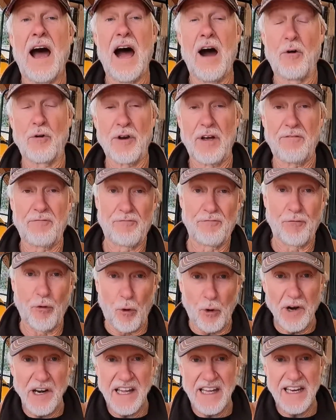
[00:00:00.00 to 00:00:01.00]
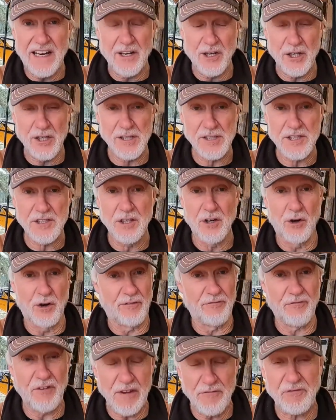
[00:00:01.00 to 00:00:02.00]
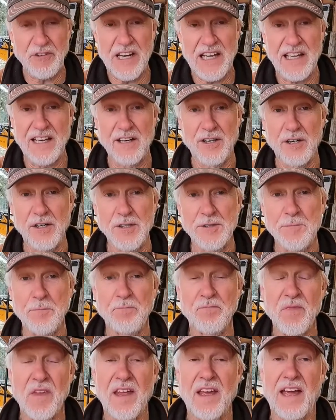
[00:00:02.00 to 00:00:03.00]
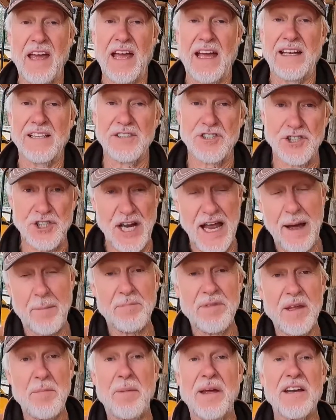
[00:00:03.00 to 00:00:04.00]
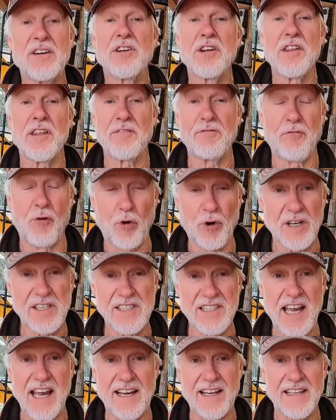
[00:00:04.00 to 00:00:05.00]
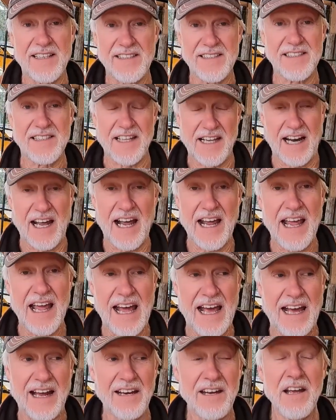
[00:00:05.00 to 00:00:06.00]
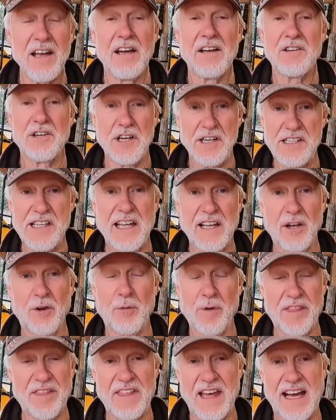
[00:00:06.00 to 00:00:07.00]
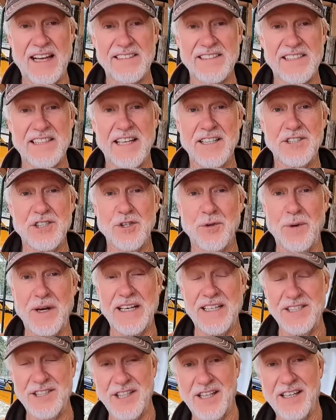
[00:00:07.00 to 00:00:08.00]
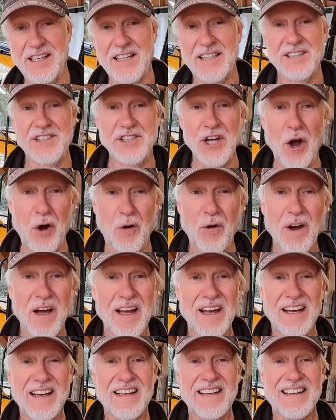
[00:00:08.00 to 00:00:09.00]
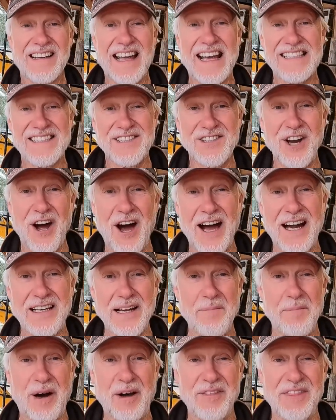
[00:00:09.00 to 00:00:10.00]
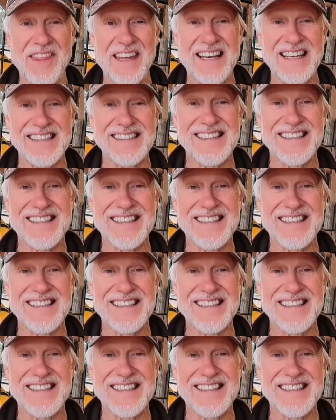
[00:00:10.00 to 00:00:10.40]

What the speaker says: out of 40 years or 50 years and jammed them into the 4 seconds that I had to deal with that situation. So let's talk about this.